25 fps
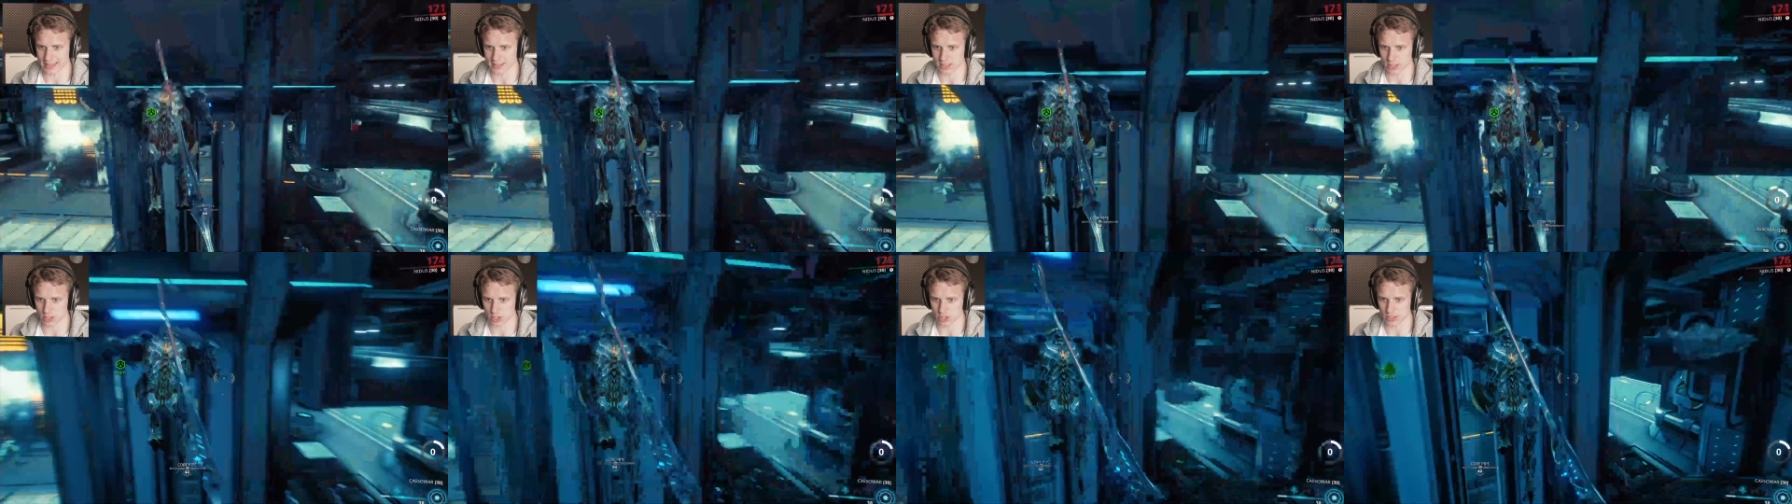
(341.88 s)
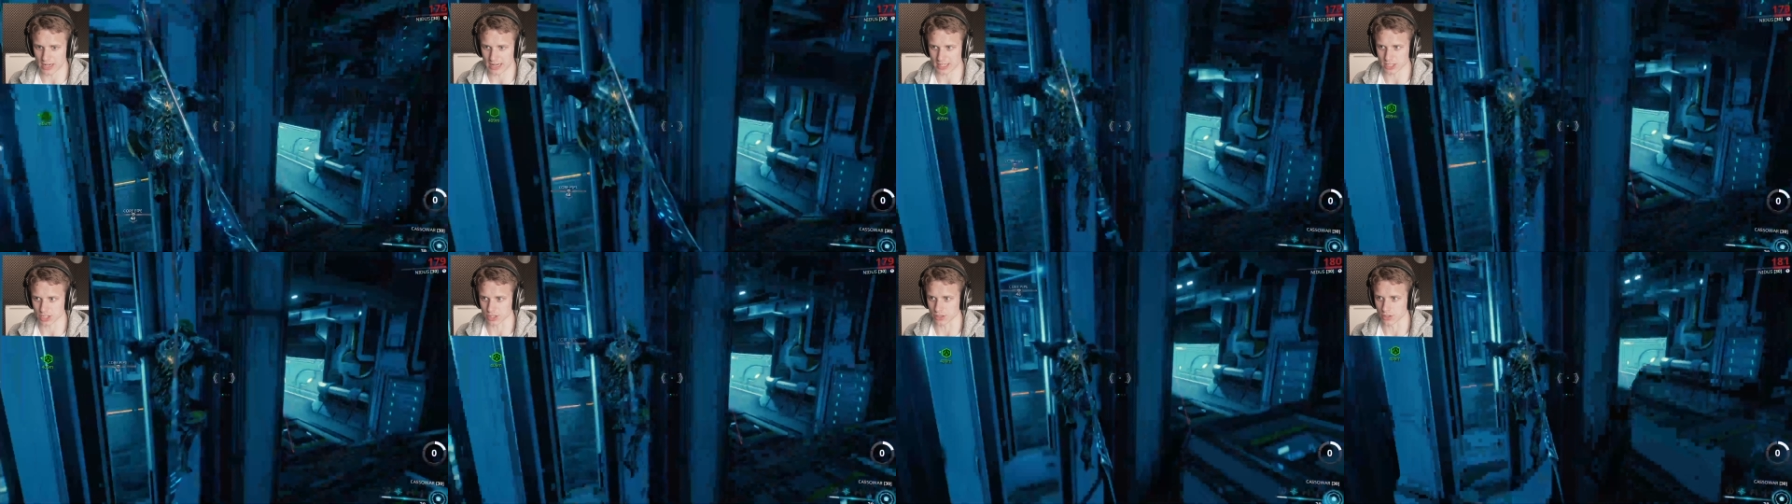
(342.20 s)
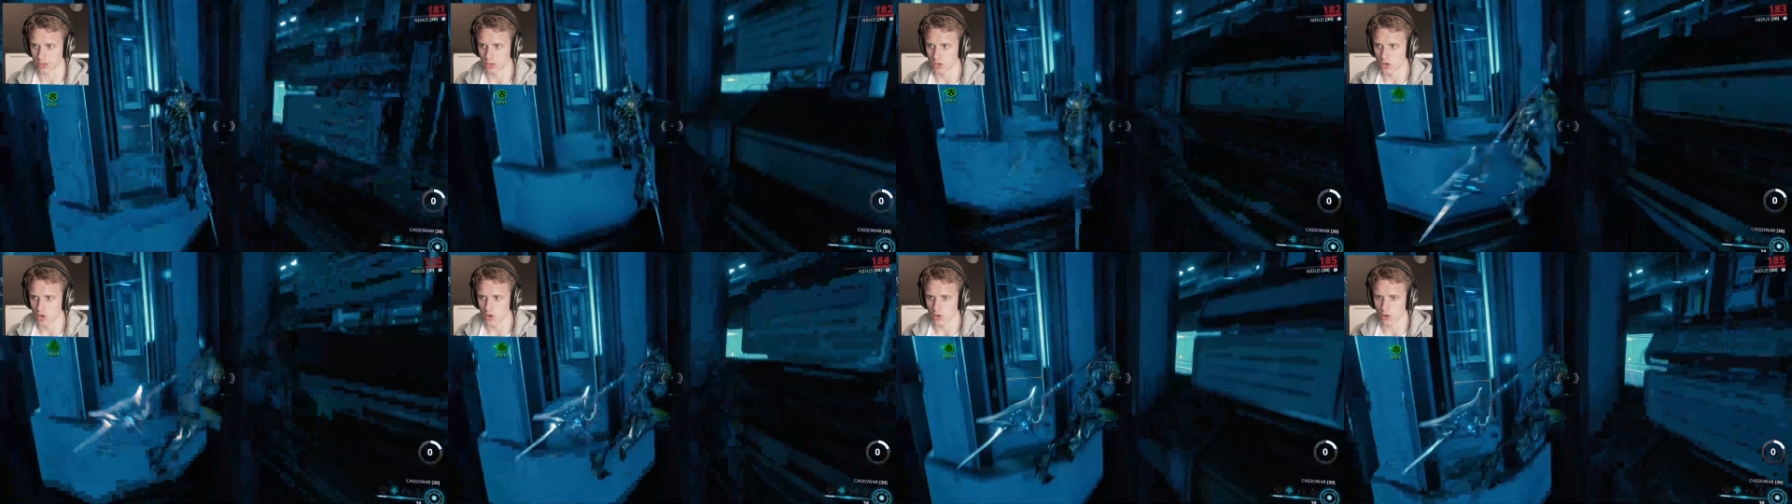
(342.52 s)
get to extraction.
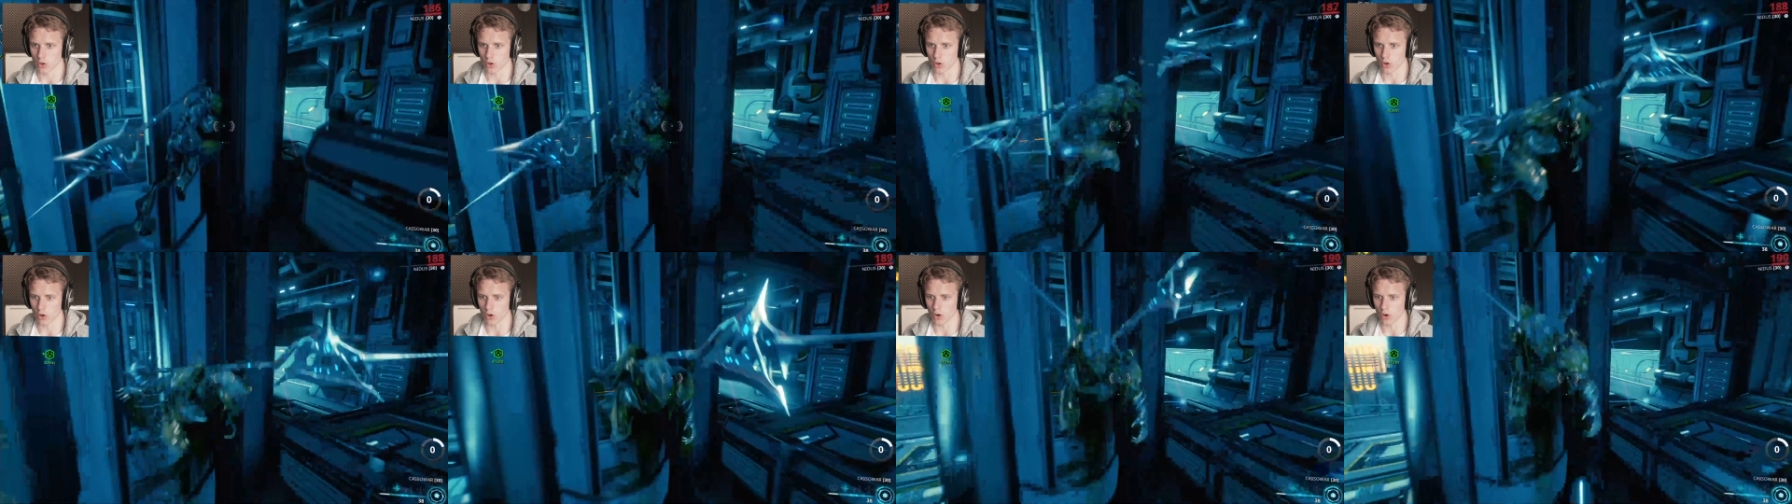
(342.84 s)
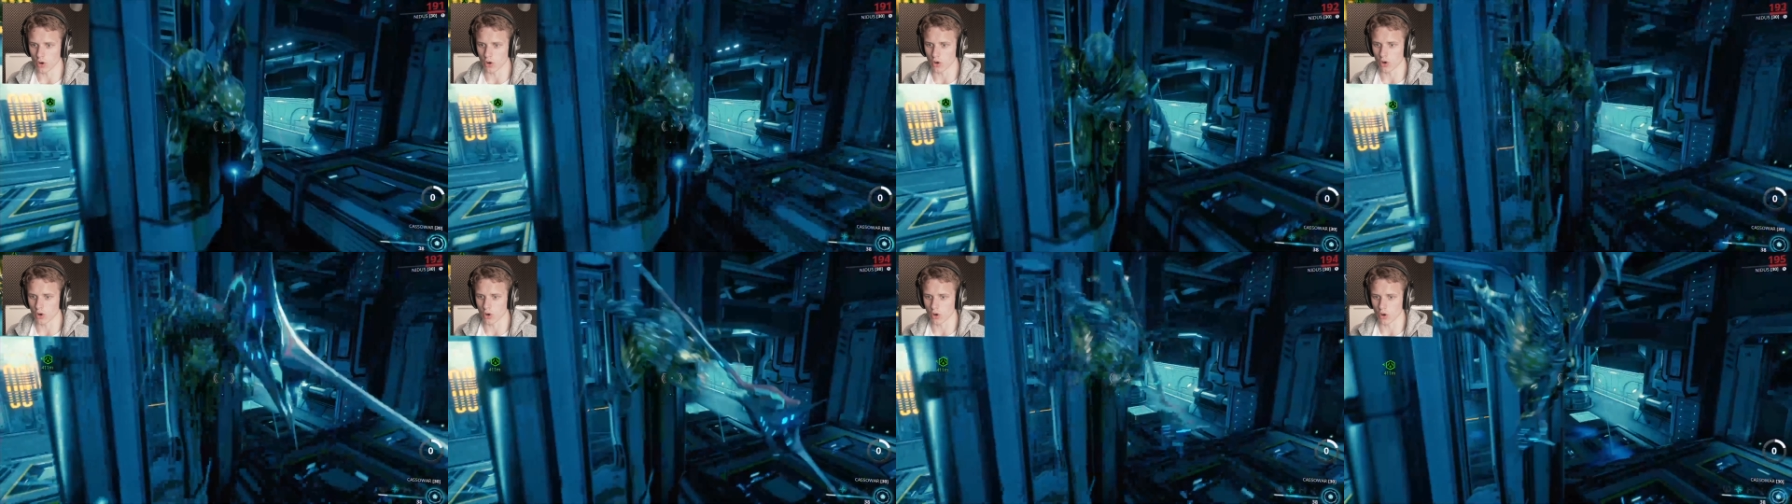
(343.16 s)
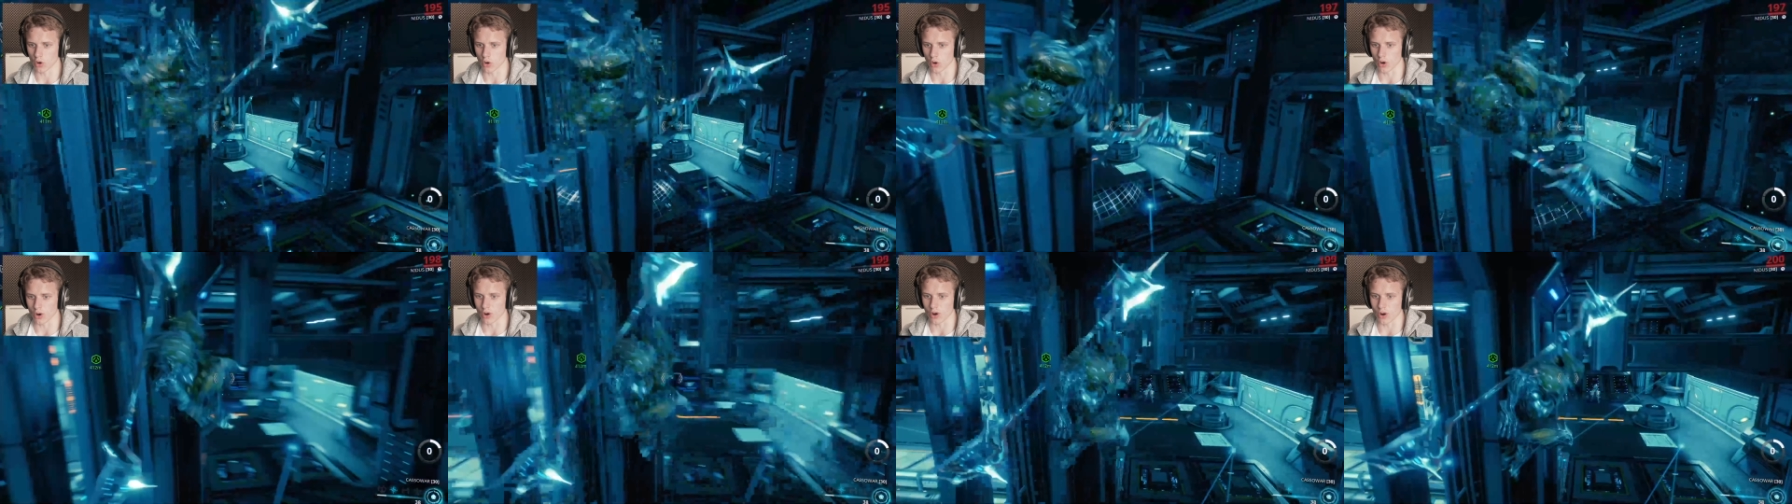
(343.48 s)
Oh,
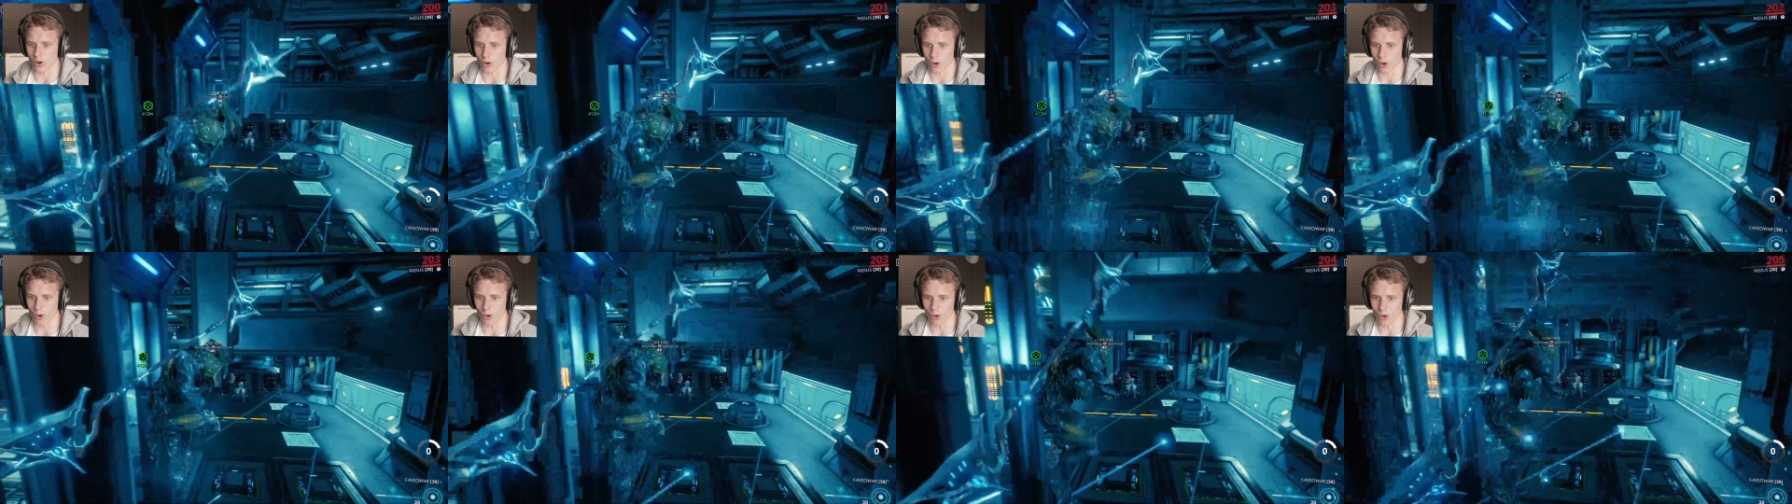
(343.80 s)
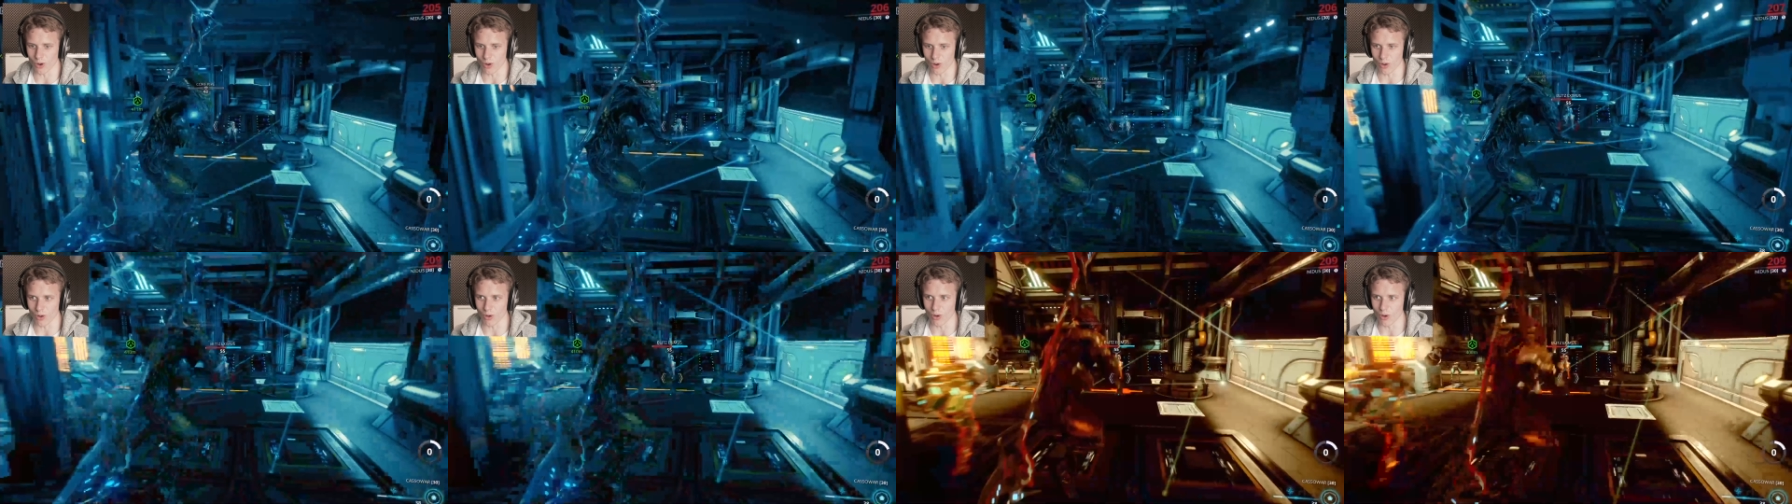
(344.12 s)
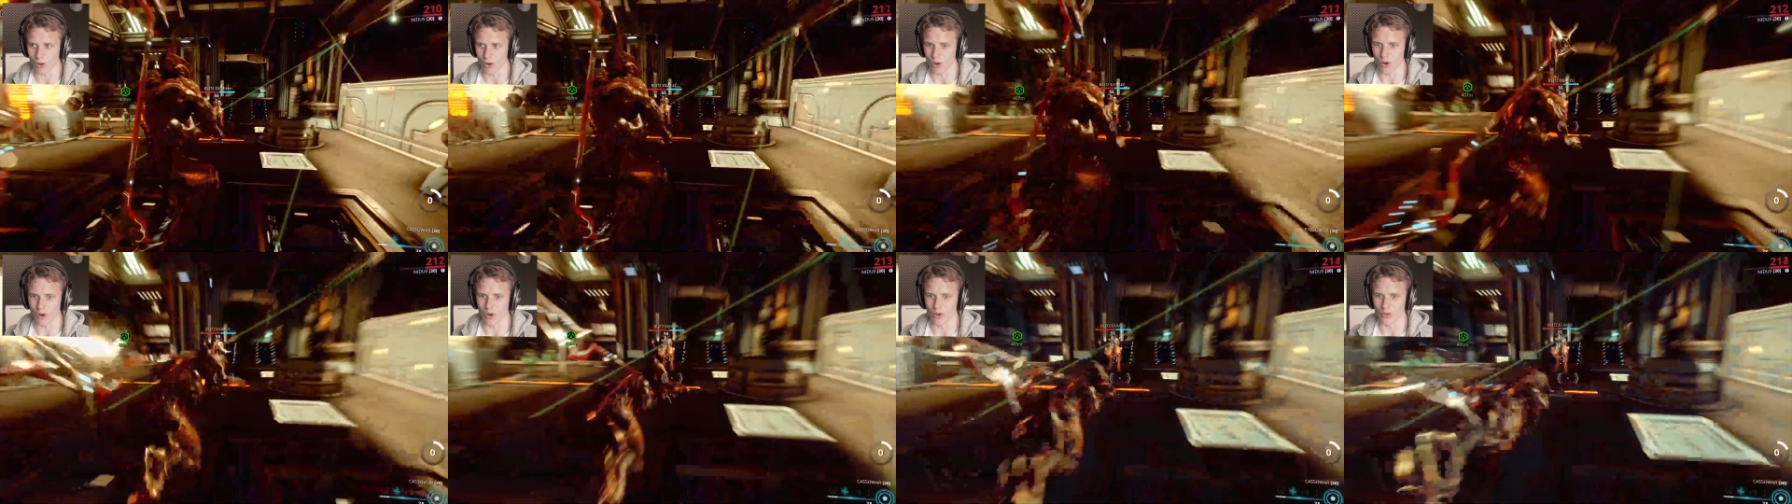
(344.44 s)
ho, ho, ho,
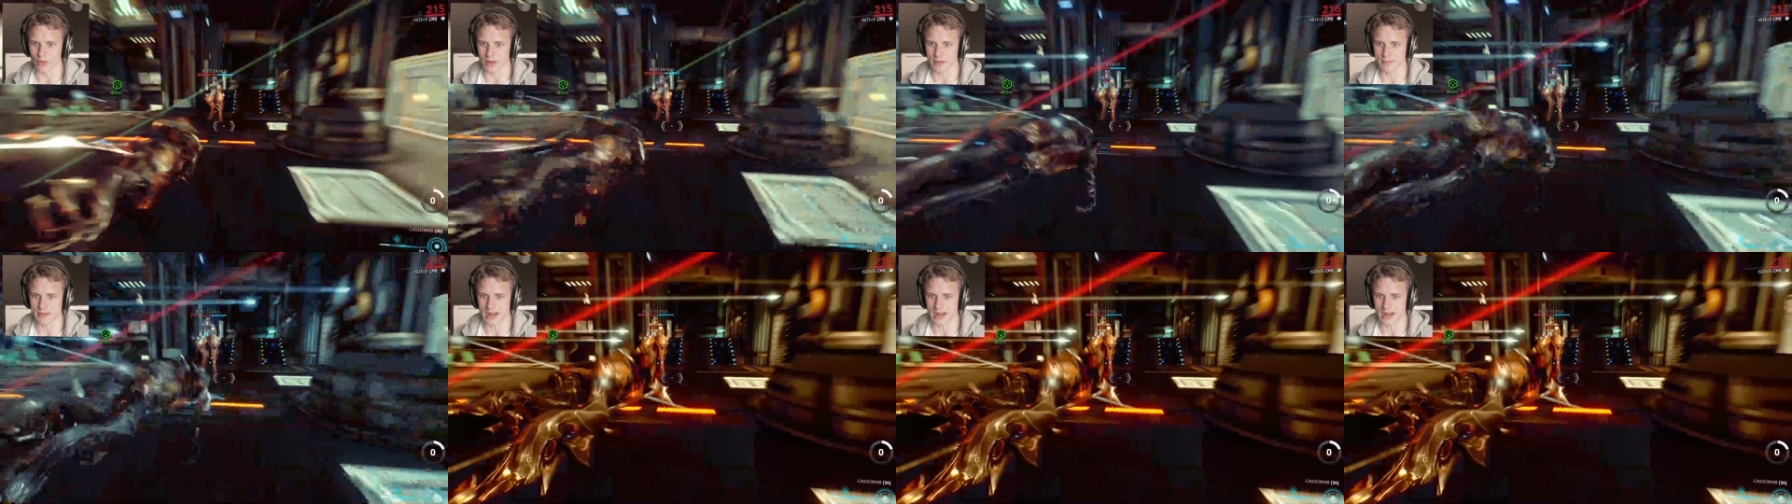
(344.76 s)
ho. We